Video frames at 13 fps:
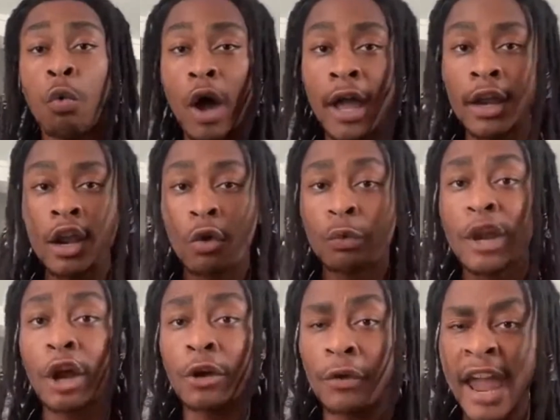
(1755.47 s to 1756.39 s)
What? We
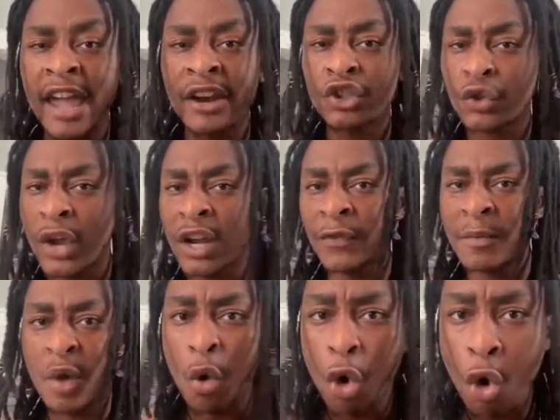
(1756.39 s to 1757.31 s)
are creators created from
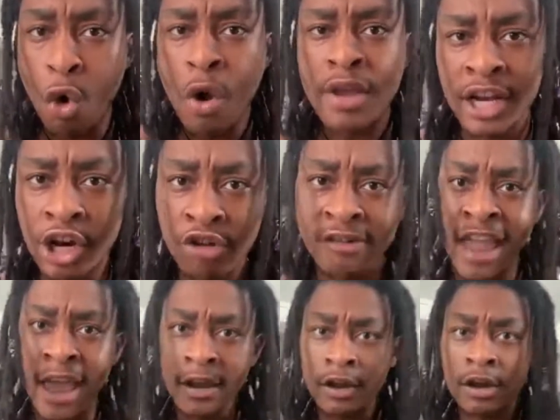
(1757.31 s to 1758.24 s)
the who? The
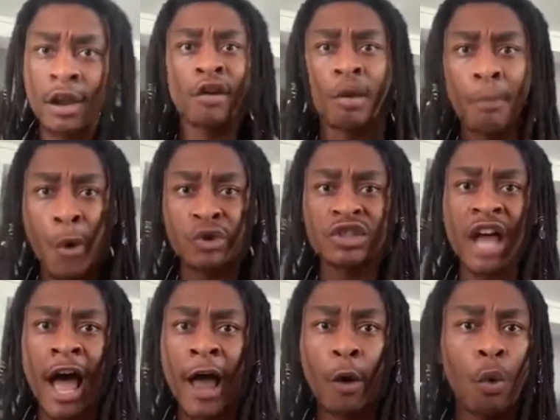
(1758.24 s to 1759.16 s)
creator, the most
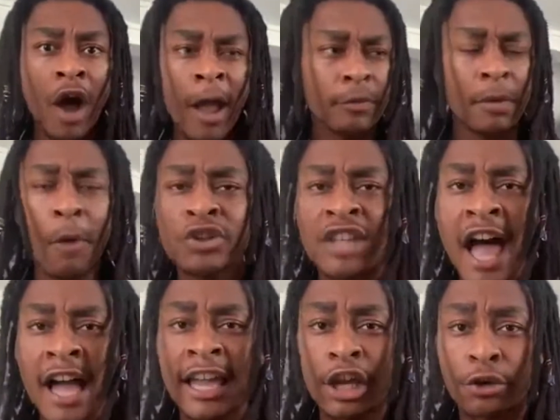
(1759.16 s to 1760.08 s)
high. What? The most
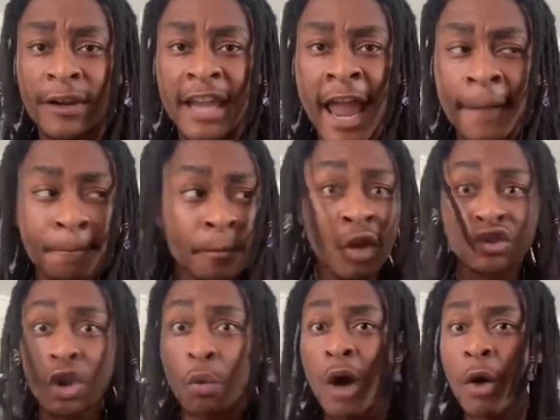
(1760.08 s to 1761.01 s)
high can create.
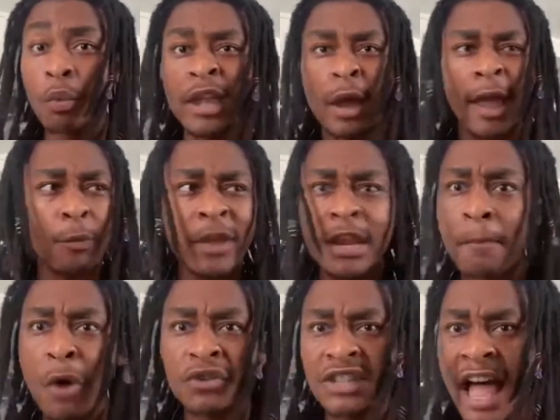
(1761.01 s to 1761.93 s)
So what we and we the
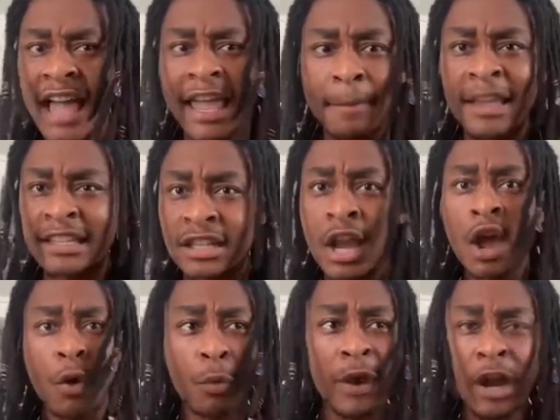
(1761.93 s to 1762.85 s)
most high image.
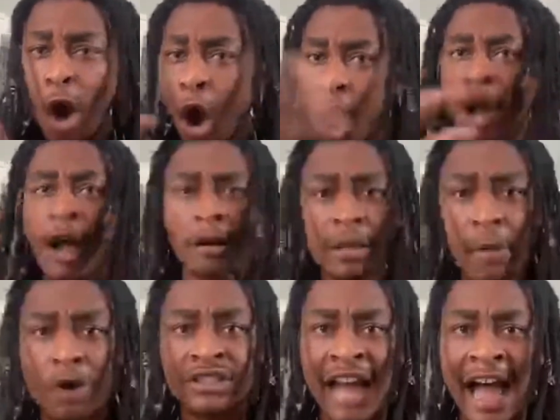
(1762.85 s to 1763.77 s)
We're all the
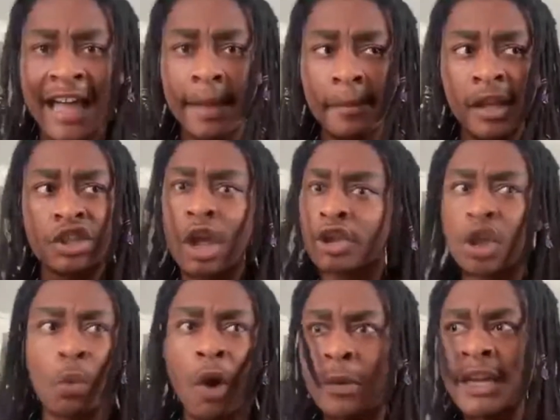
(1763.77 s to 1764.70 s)
most high image.
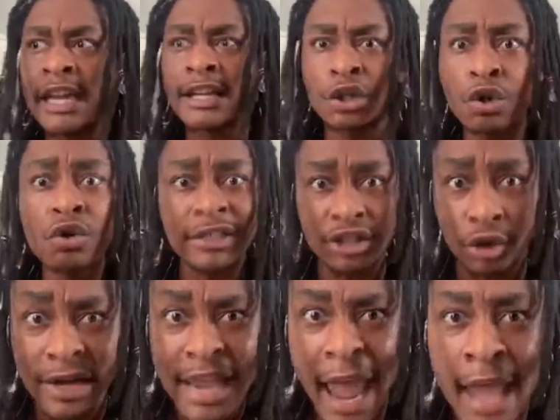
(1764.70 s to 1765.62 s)
So what we can do is
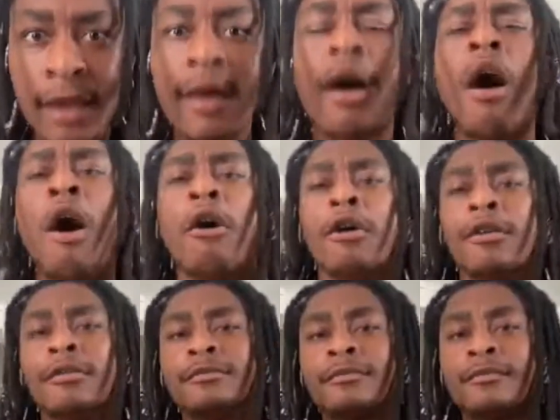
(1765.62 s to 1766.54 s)
create. Oh.
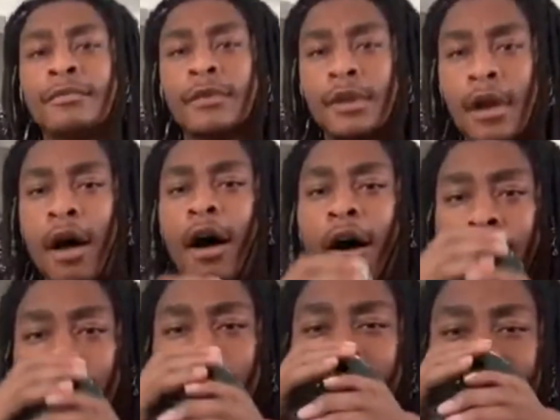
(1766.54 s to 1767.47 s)

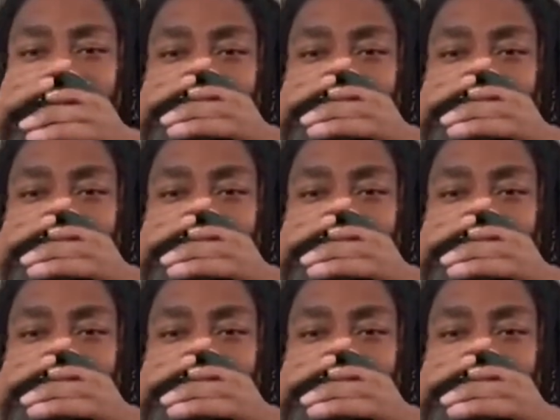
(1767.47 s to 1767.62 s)
Oh.